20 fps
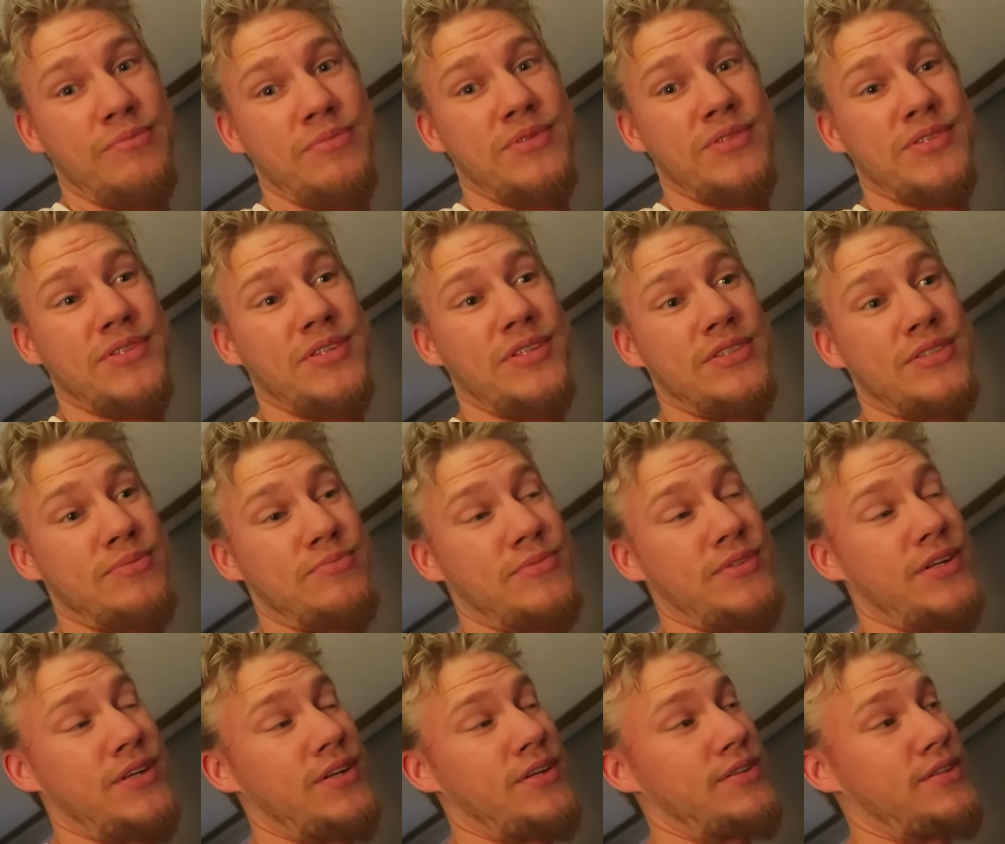Been seeing some
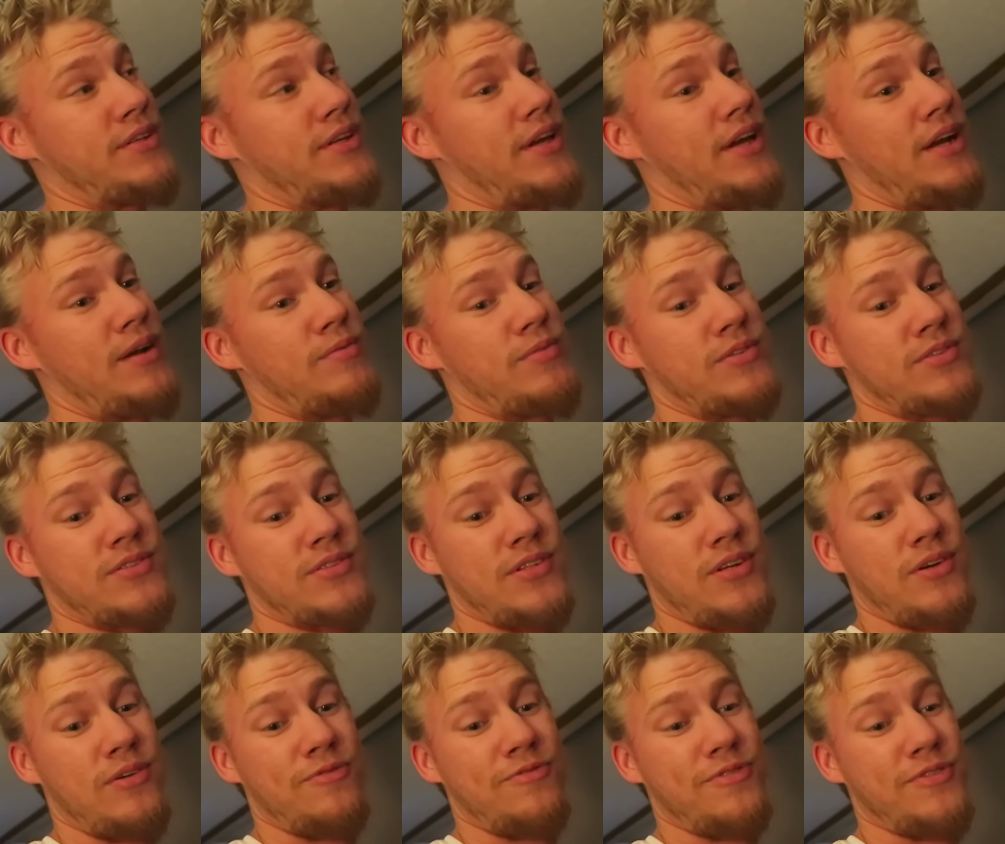deer on the camera, so
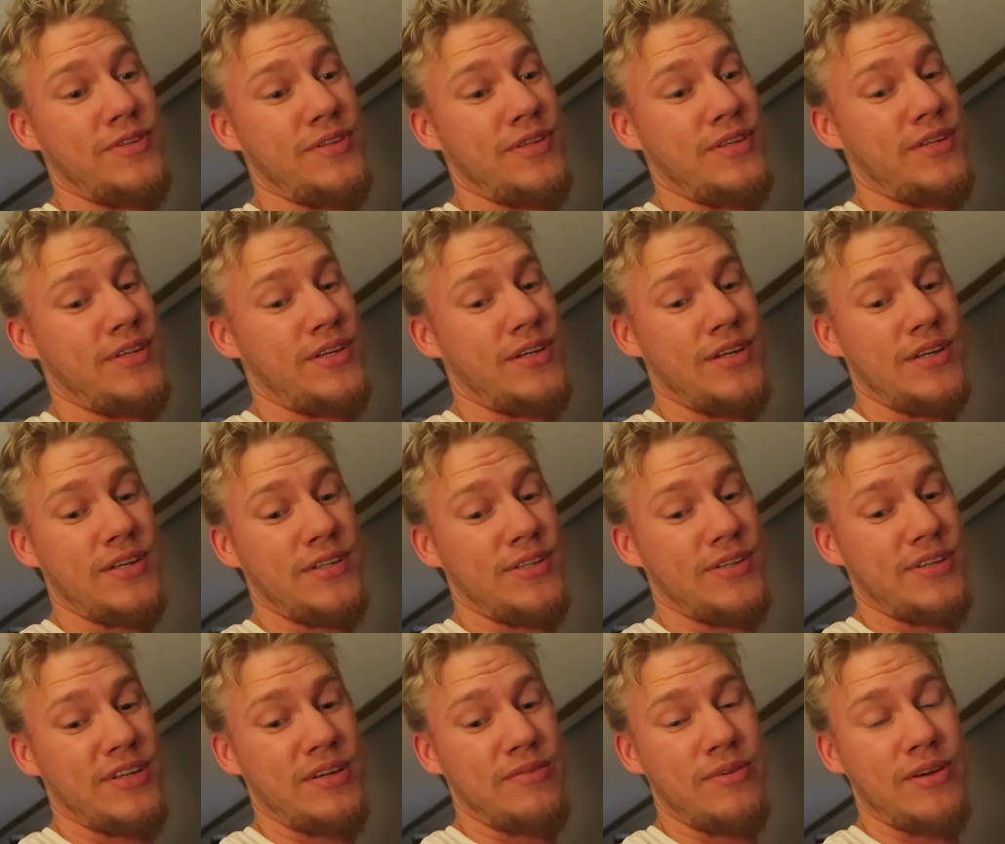hopefully
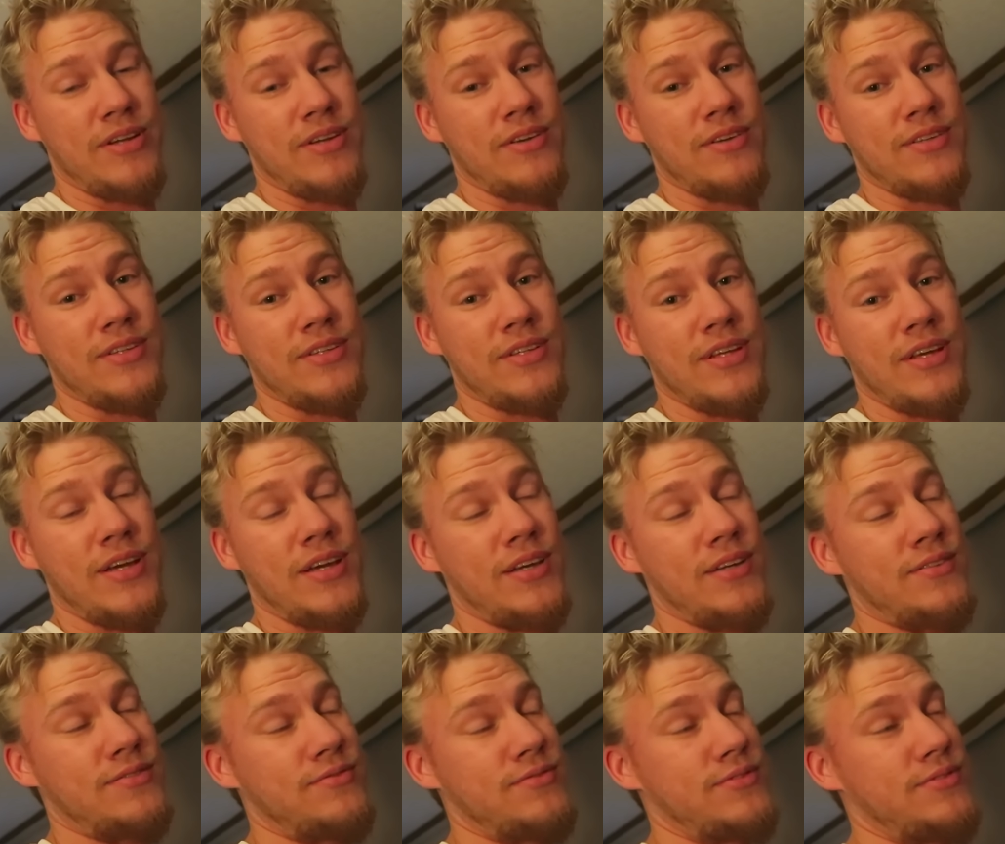they'll come out during the
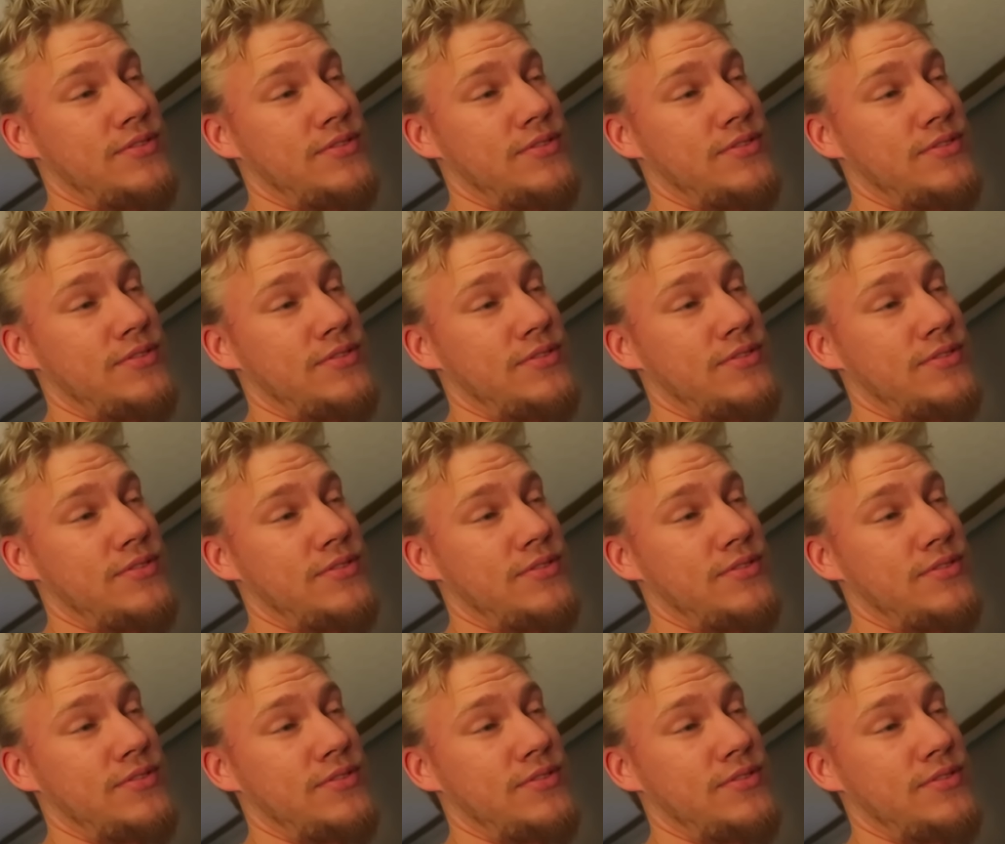day.